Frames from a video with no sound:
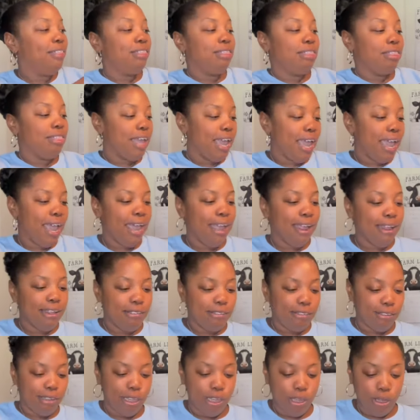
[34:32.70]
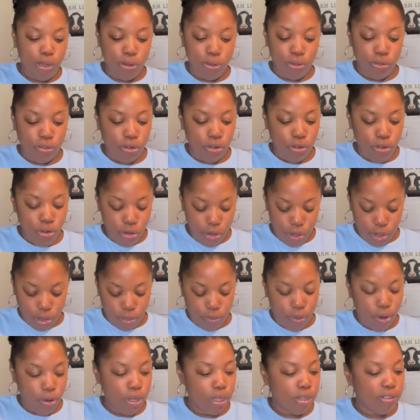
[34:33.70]
That is cute. So you can
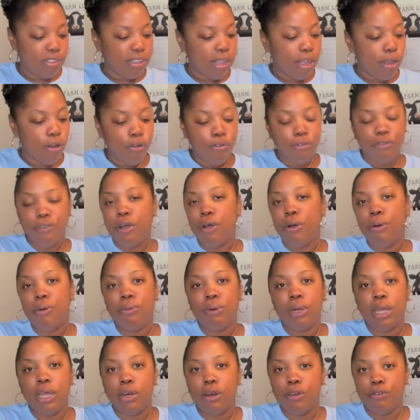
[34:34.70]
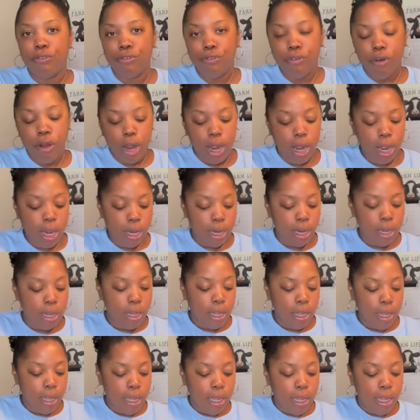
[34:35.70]
throw your cell phone in the front.
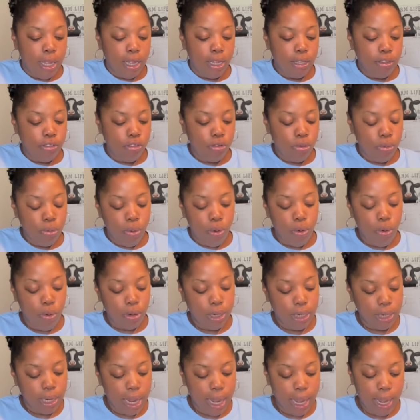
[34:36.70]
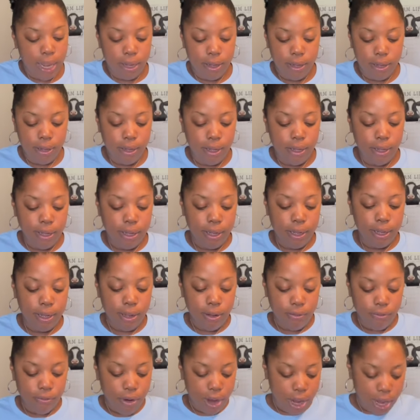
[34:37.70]
and do all of that
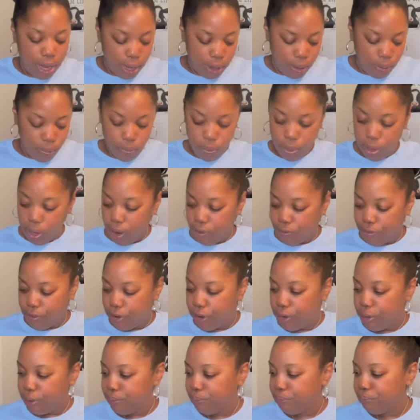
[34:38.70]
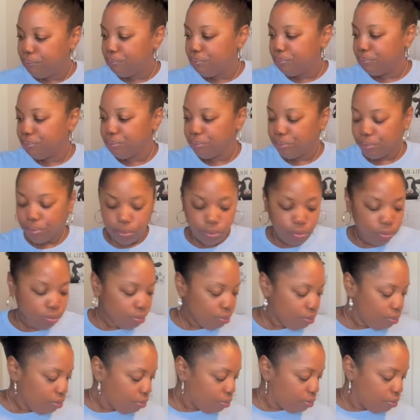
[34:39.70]
good, right, whatever.
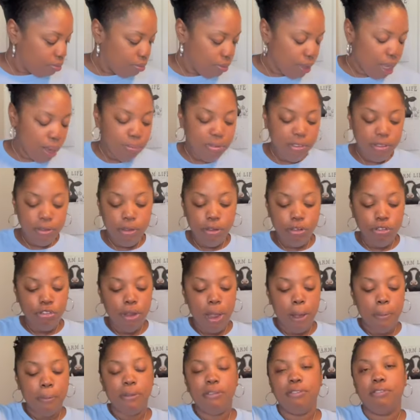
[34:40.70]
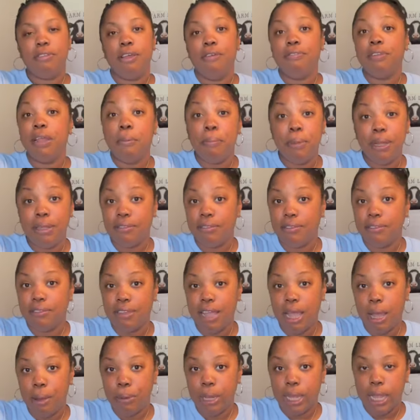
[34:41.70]
I'm still dropping stuff. That means it's
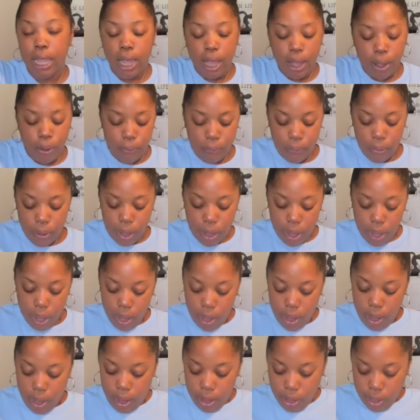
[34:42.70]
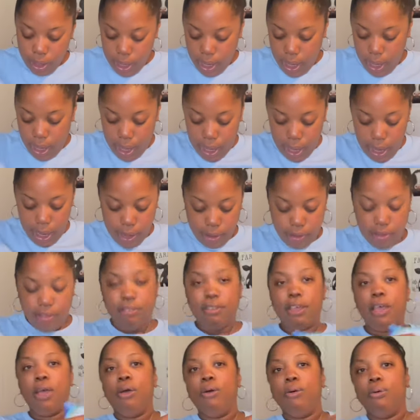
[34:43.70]
time to get up. Yeah,
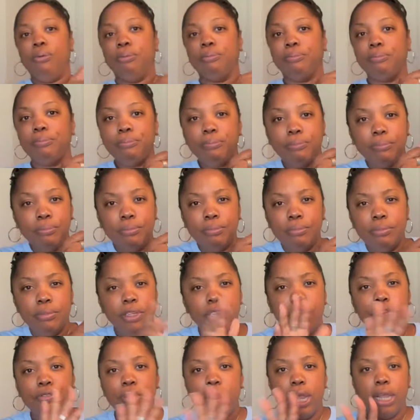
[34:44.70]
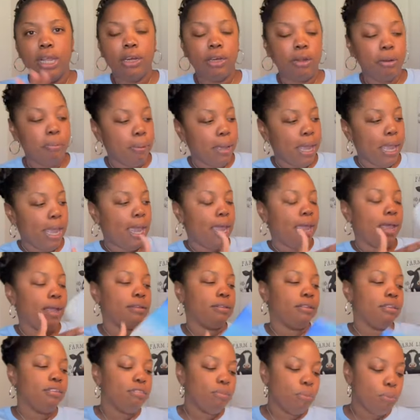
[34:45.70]
so your regular bag.
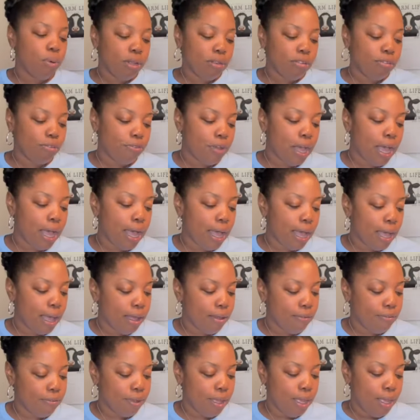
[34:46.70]
This was $5.